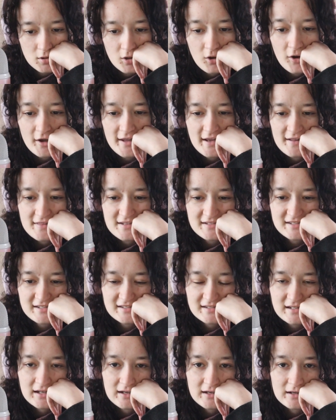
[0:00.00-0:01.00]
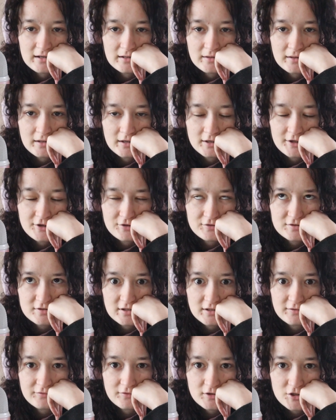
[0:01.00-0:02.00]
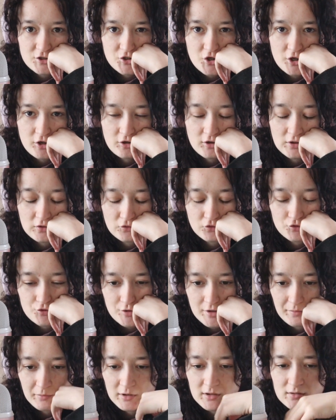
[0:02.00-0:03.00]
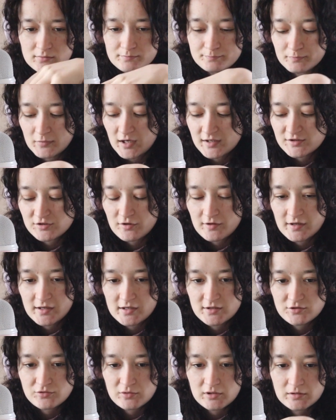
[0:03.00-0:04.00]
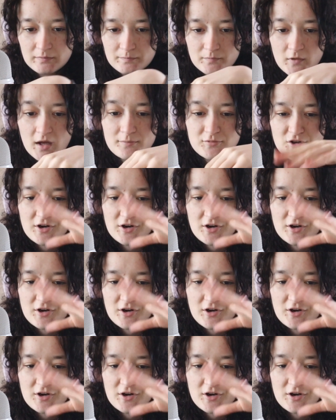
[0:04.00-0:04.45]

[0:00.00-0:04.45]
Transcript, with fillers: But yeah, this is the, the acoustic version of Dreamer. I saw that as well. I'm